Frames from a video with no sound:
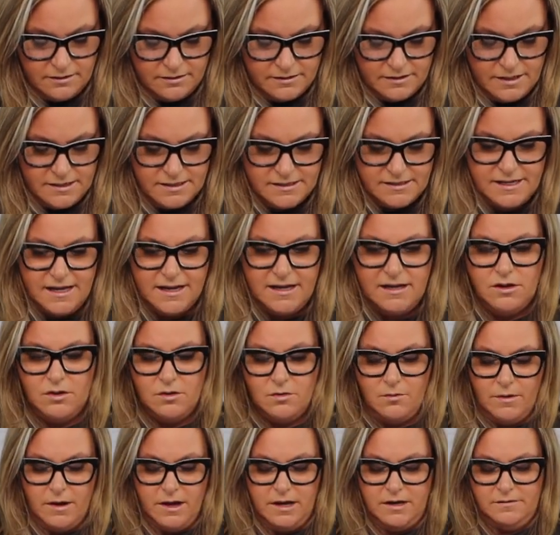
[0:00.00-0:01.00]
the
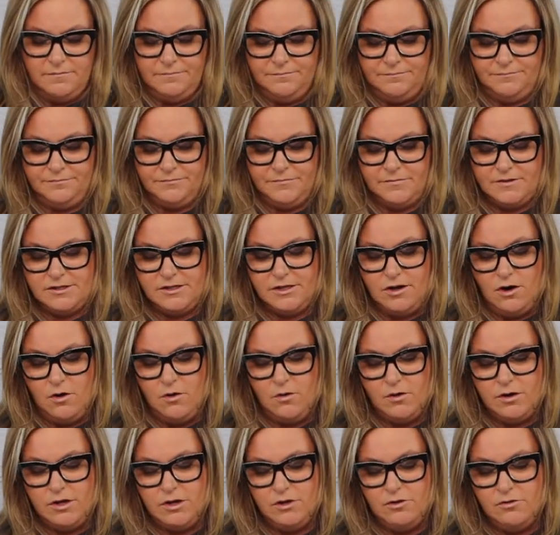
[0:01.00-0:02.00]
single one.
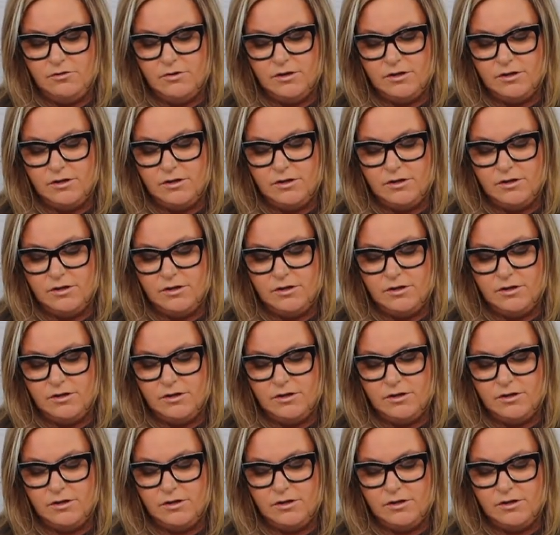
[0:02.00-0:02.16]
So you